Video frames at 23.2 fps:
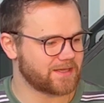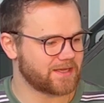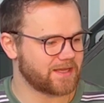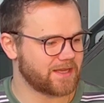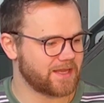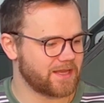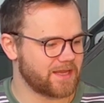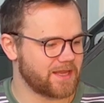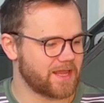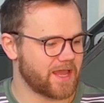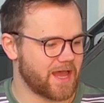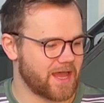
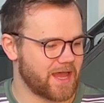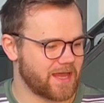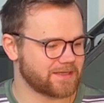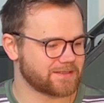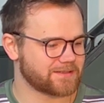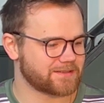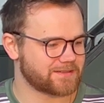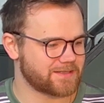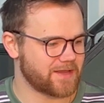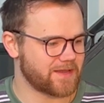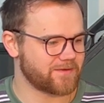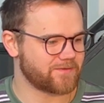he has
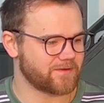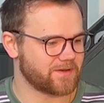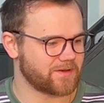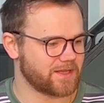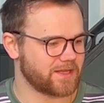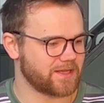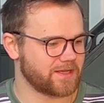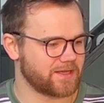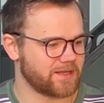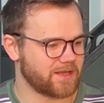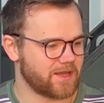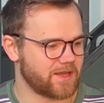
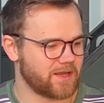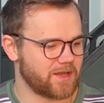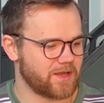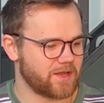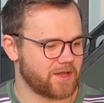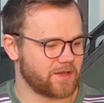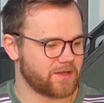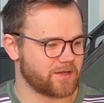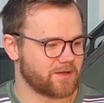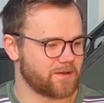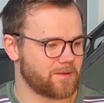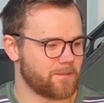definitely
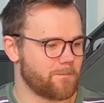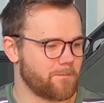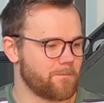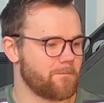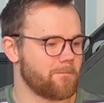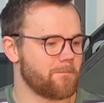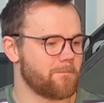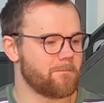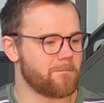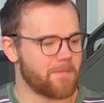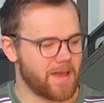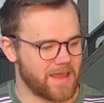
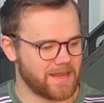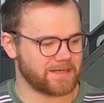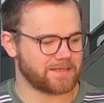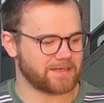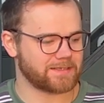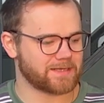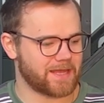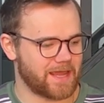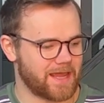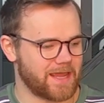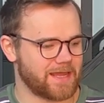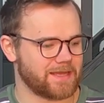made
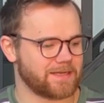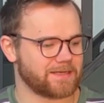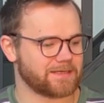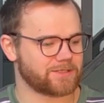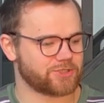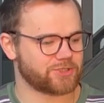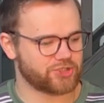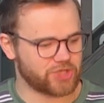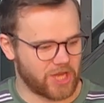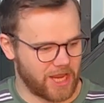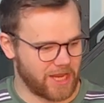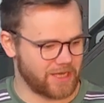a
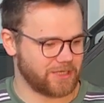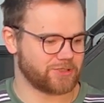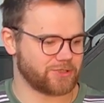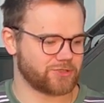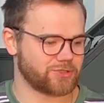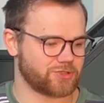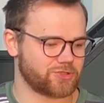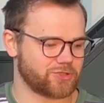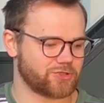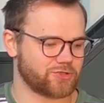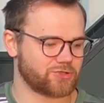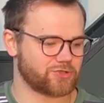
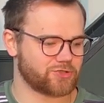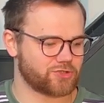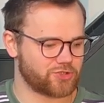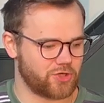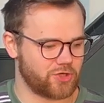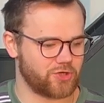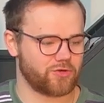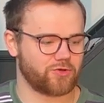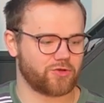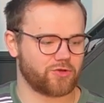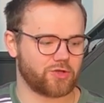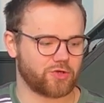change
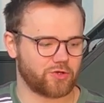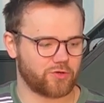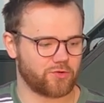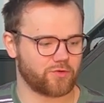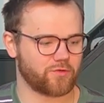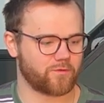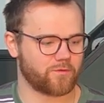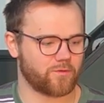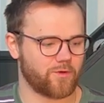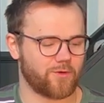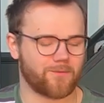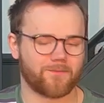to the
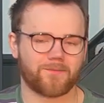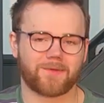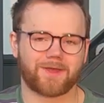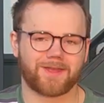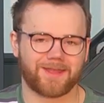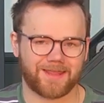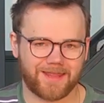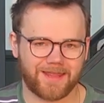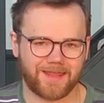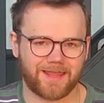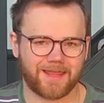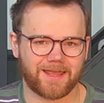uniform
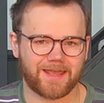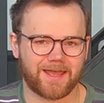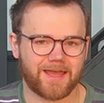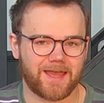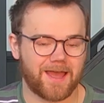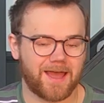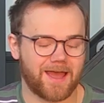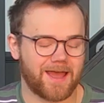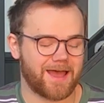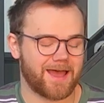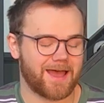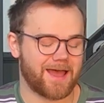here,
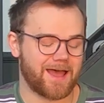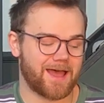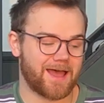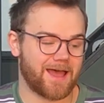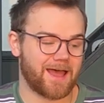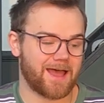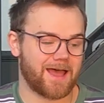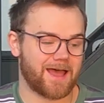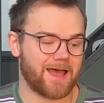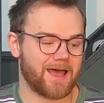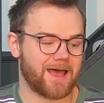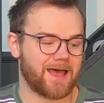
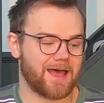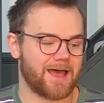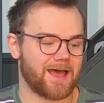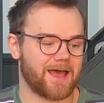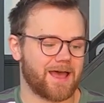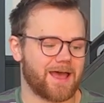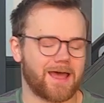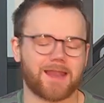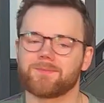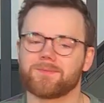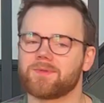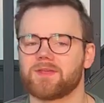
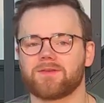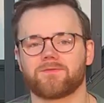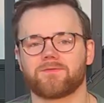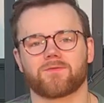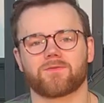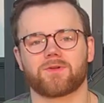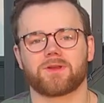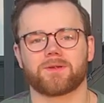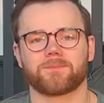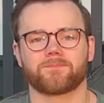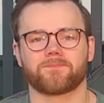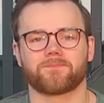and I'm here for
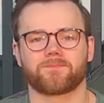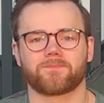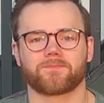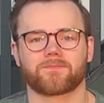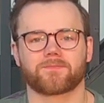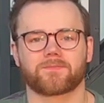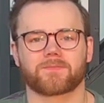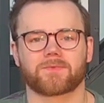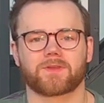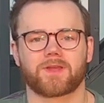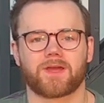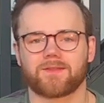it.
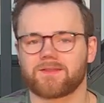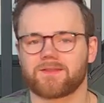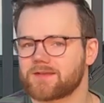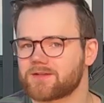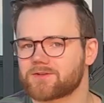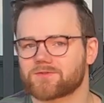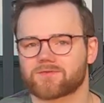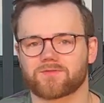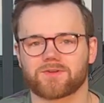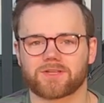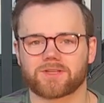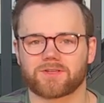I think
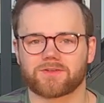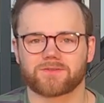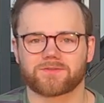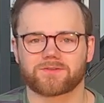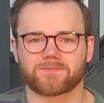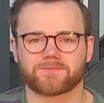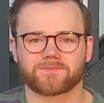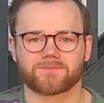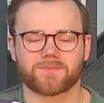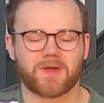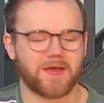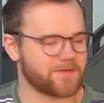it's really good.
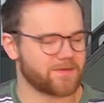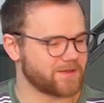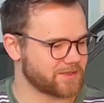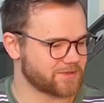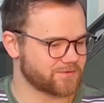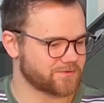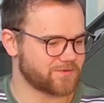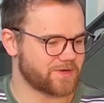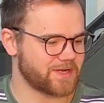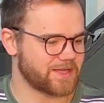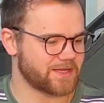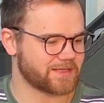I think it's
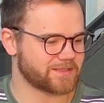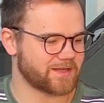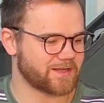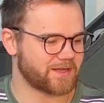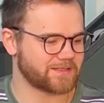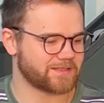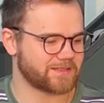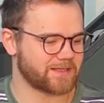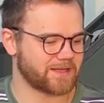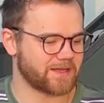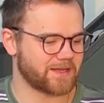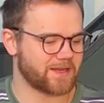really
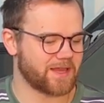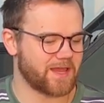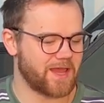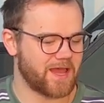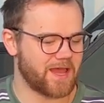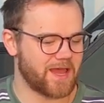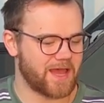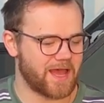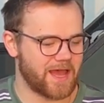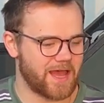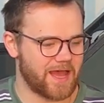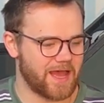exciting,
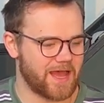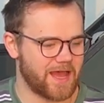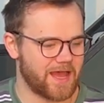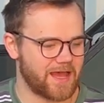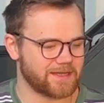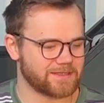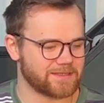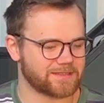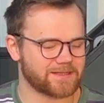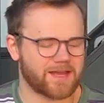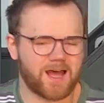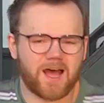
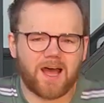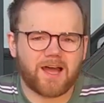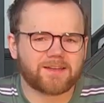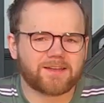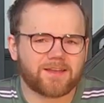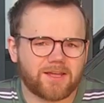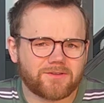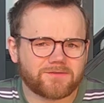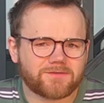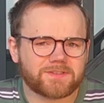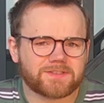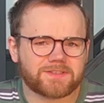and I'd
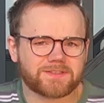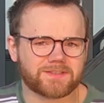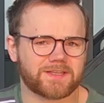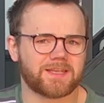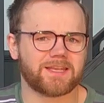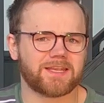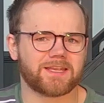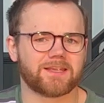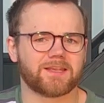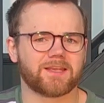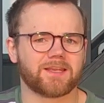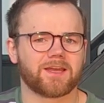love to
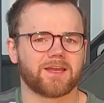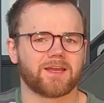see